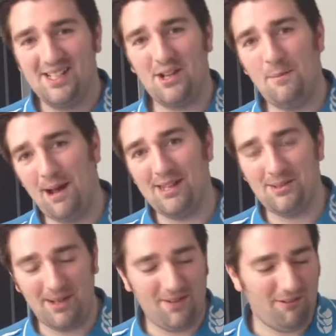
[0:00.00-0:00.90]

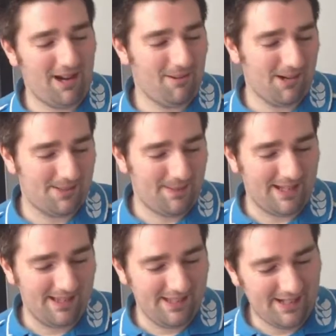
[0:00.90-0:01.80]
£2.23 well
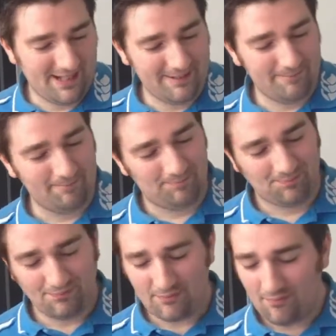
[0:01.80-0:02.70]
spent.
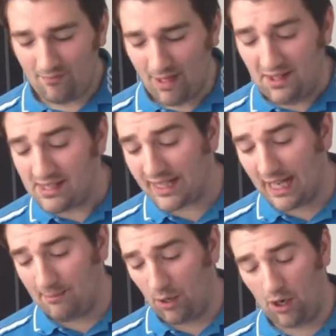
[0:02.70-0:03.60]
Next
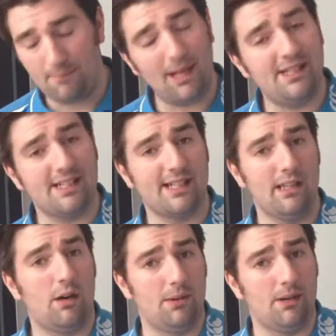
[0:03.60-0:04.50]
game, I played this a
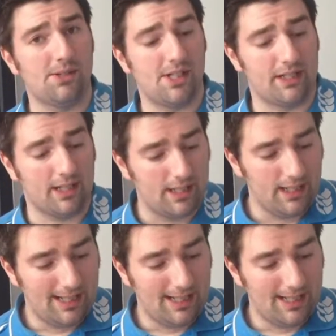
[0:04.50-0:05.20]
lot when I was younger,